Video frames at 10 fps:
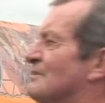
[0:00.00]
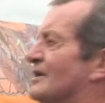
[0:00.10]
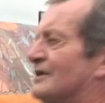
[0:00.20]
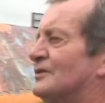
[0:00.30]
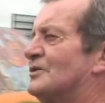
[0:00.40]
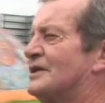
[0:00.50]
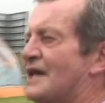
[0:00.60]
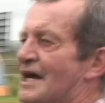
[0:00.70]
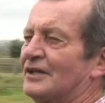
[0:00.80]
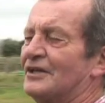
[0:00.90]
But I am looking
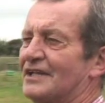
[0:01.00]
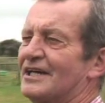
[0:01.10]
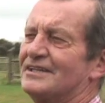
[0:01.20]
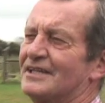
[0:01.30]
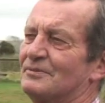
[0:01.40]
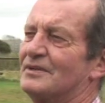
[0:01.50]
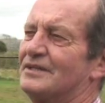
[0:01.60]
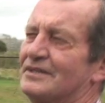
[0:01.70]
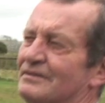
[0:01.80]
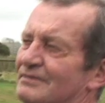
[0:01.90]
at it, I don't know
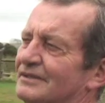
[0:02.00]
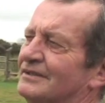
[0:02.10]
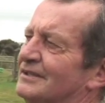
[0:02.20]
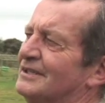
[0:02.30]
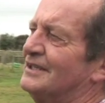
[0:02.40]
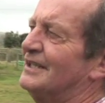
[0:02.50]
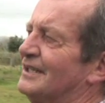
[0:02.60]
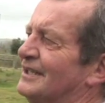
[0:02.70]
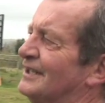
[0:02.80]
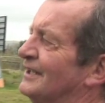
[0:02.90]
whether. I
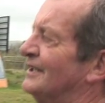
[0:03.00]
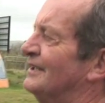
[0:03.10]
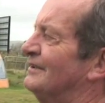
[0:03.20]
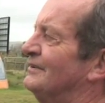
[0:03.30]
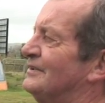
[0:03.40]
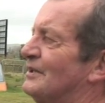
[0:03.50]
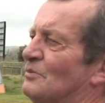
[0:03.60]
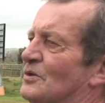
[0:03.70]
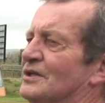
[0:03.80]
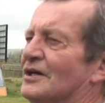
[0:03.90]
don't think you would. You
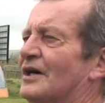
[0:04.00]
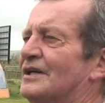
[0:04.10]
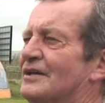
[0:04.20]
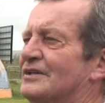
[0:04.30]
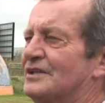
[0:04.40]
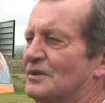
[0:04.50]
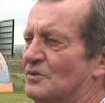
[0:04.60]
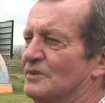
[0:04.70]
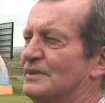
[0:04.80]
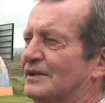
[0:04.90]
wouldn't. I don't think you
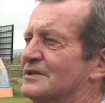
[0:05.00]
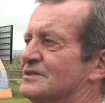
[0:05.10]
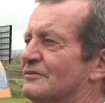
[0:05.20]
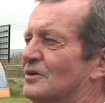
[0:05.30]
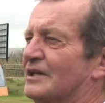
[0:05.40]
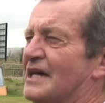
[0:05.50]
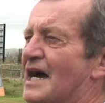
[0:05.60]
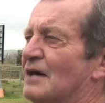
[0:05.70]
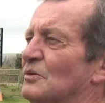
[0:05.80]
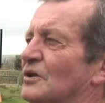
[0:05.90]
would because of all the
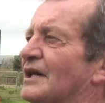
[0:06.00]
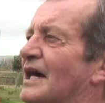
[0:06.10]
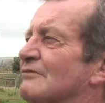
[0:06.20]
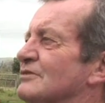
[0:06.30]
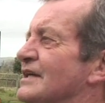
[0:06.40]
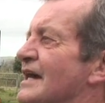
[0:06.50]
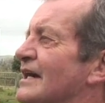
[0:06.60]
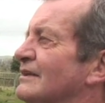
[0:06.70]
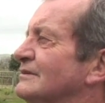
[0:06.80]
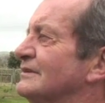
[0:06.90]
artwork over it
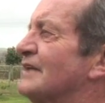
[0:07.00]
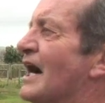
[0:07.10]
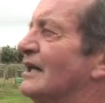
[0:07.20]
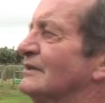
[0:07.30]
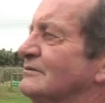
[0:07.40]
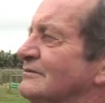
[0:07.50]
now. So.